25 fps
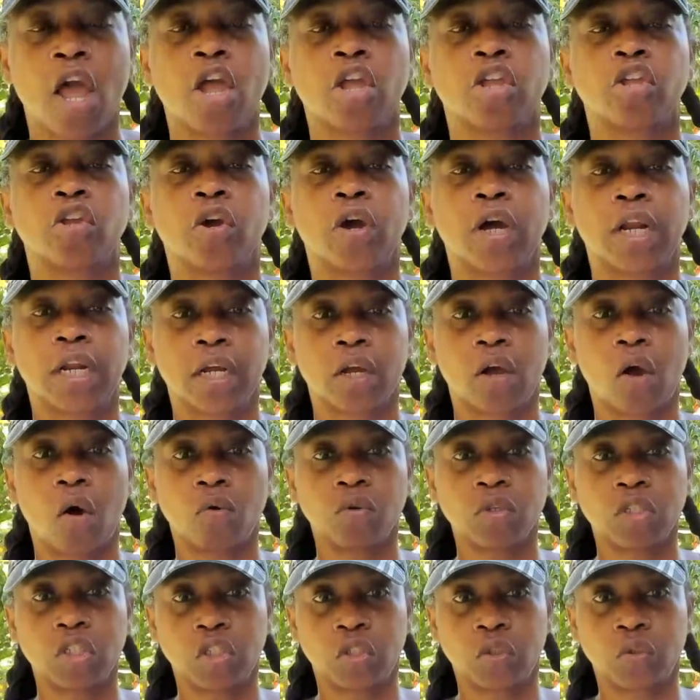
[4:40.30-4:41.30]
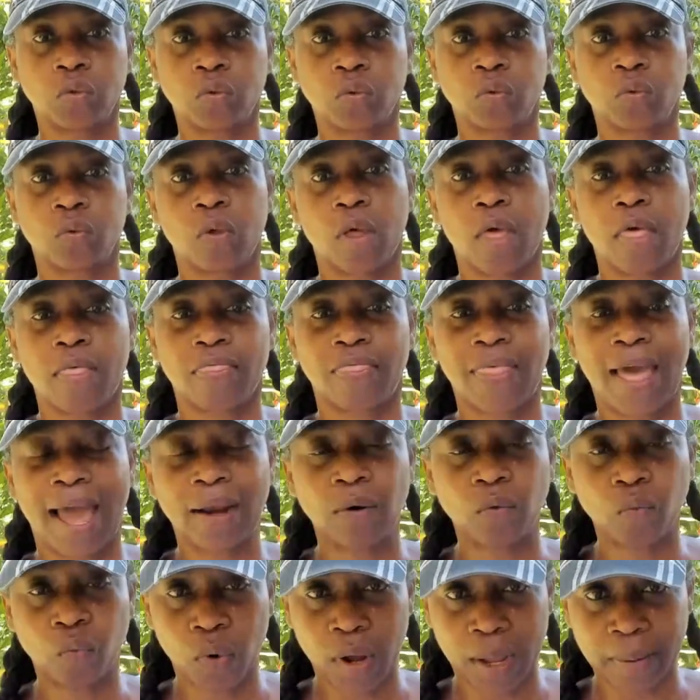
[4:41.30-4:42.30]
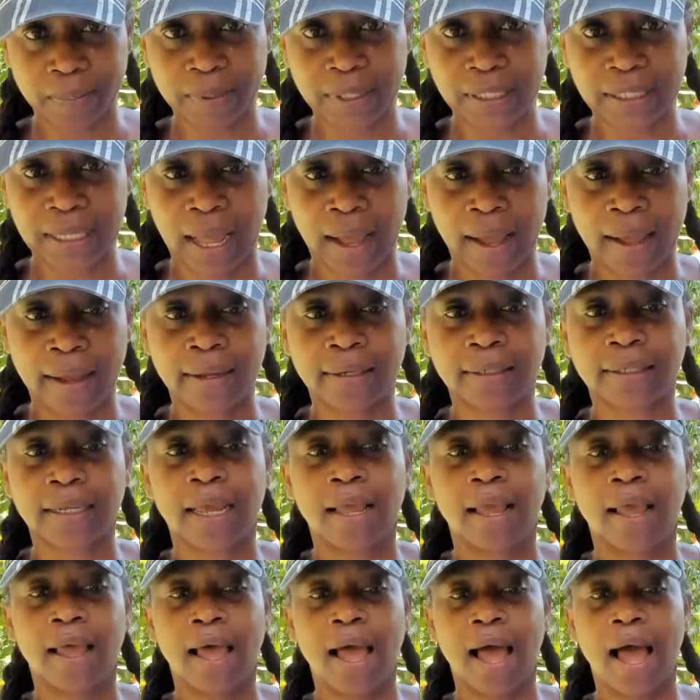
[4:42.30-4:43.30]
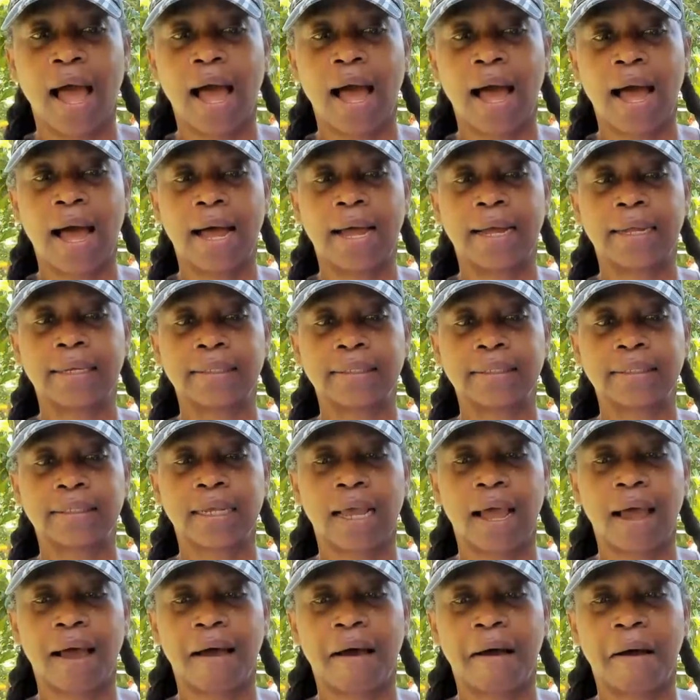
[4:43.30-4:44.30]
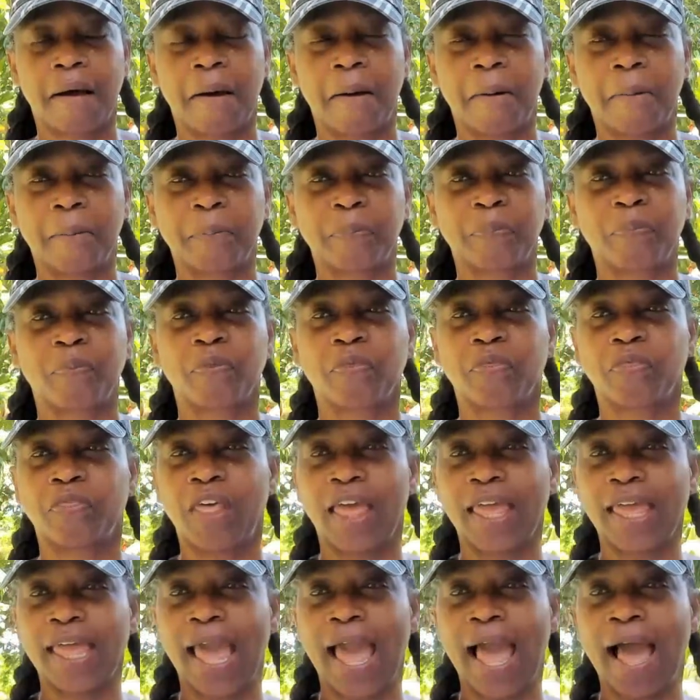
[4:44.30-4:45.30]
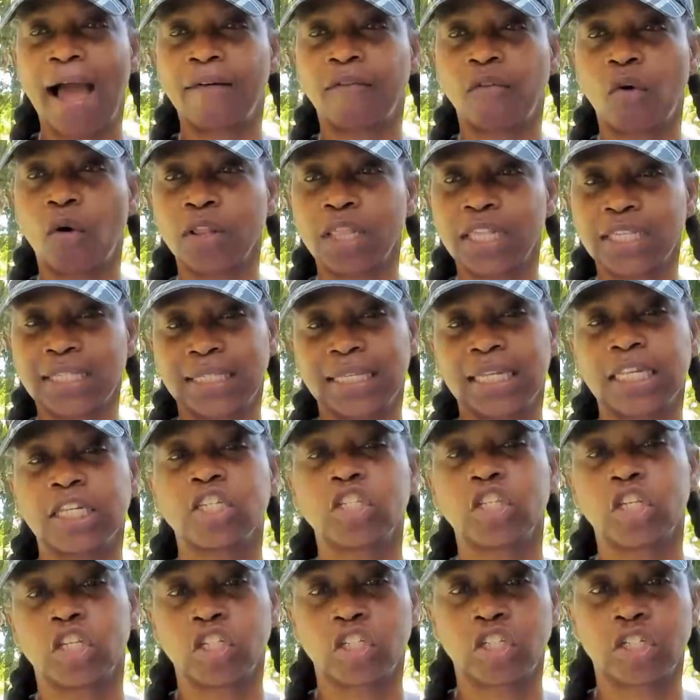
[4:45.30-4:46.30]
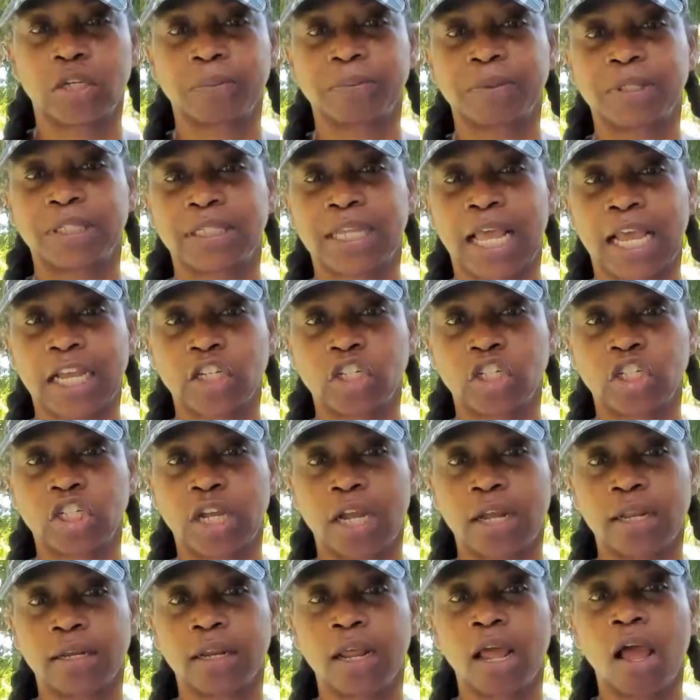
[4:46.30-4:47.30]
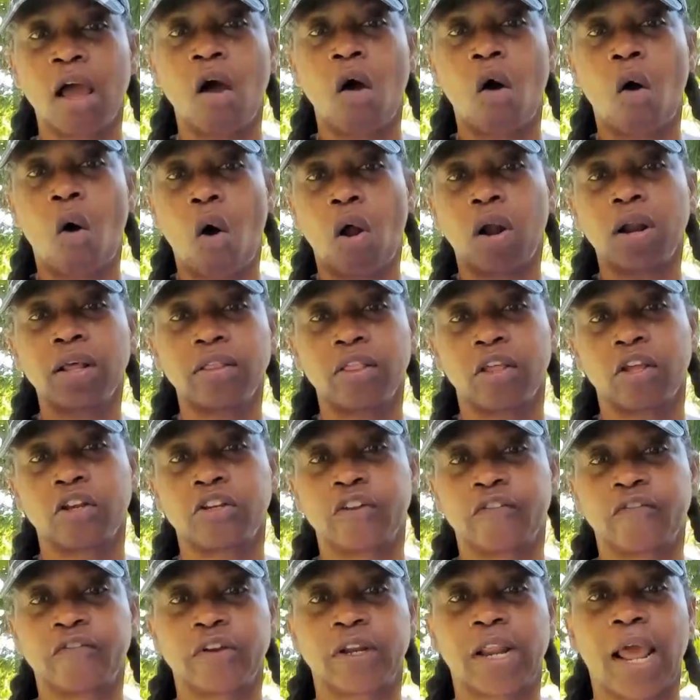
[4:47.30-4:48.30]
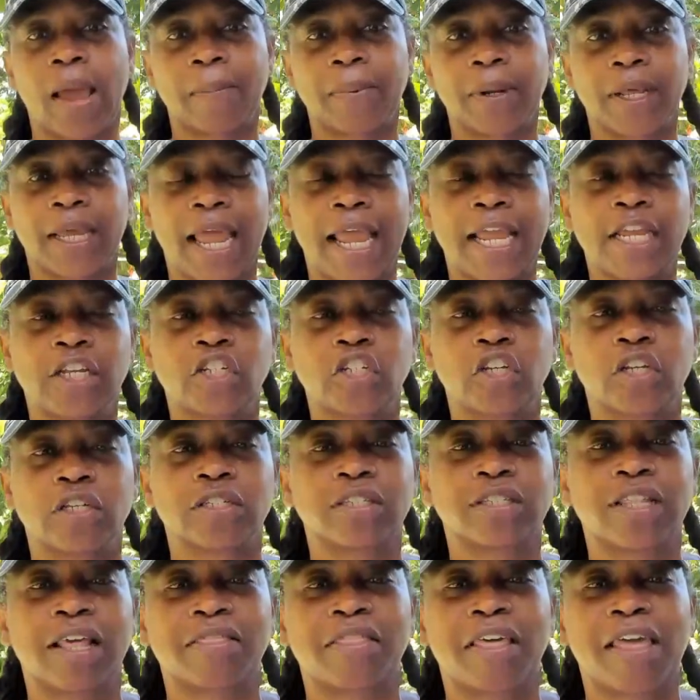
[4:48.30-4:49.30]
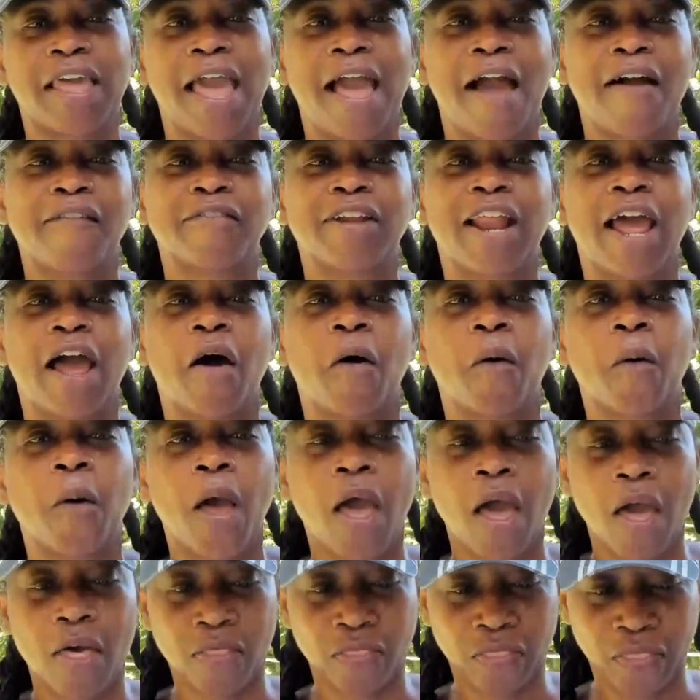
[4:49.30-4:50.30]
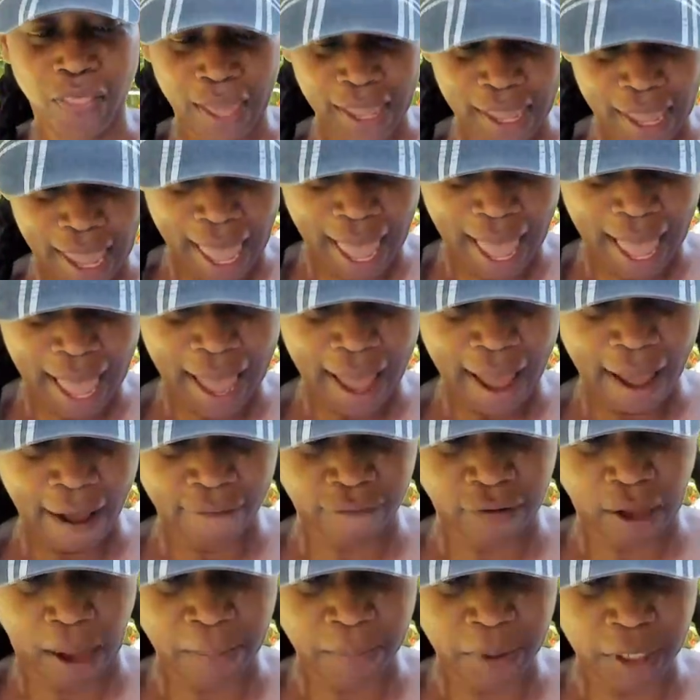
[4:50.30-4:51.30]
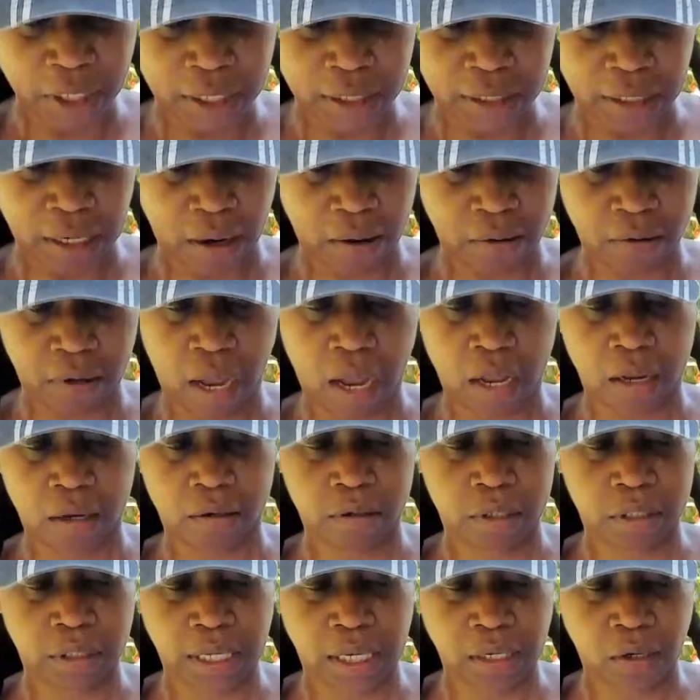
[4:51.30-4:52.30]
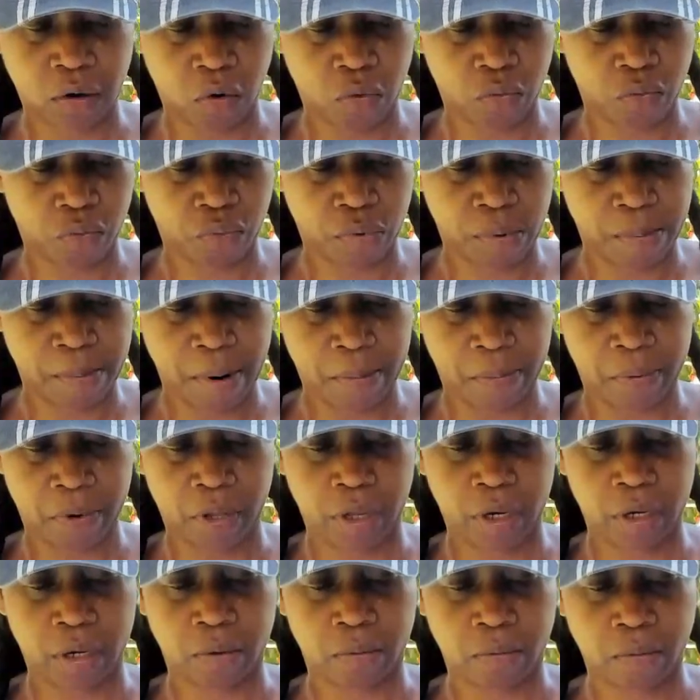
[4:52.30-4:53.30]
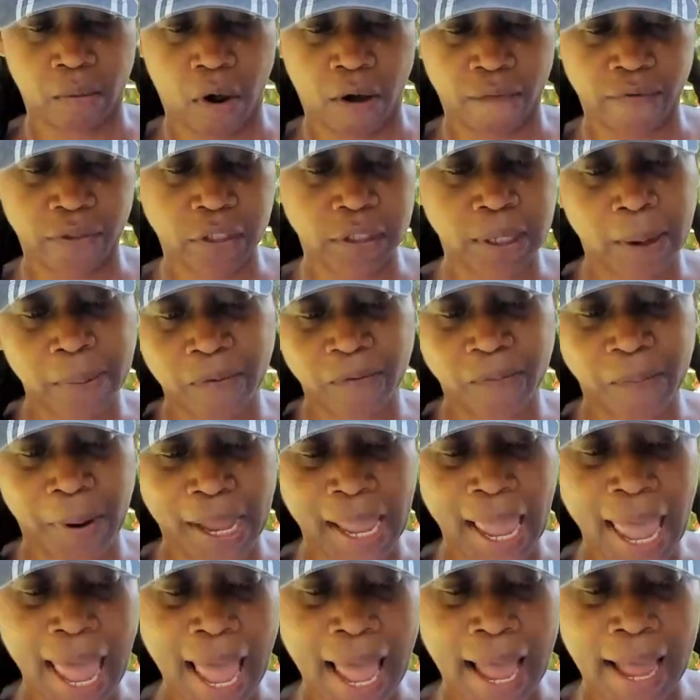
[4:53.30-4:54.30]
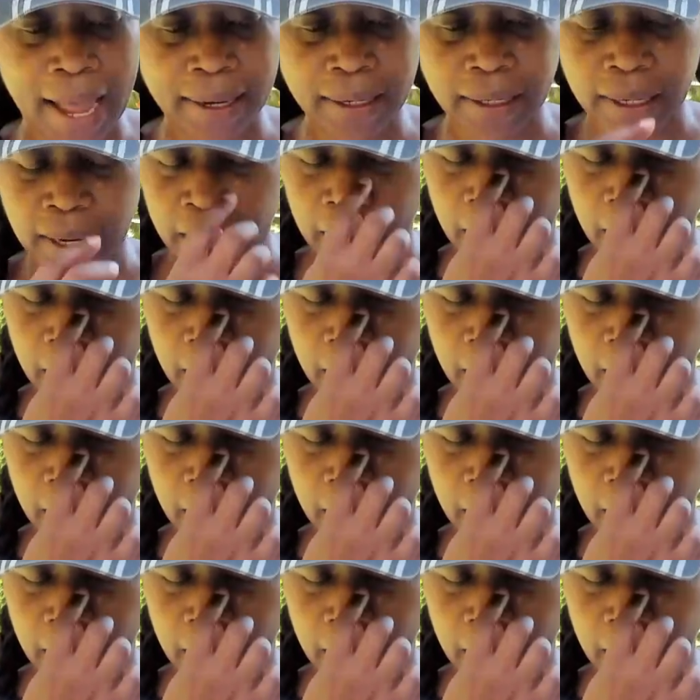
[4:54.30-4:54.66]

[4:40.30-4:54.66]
You're going to go to that website, and they have all the citizenship section, all of the different applications that they have now. They have, I'm looking down, because I don't remember it off the top of my head.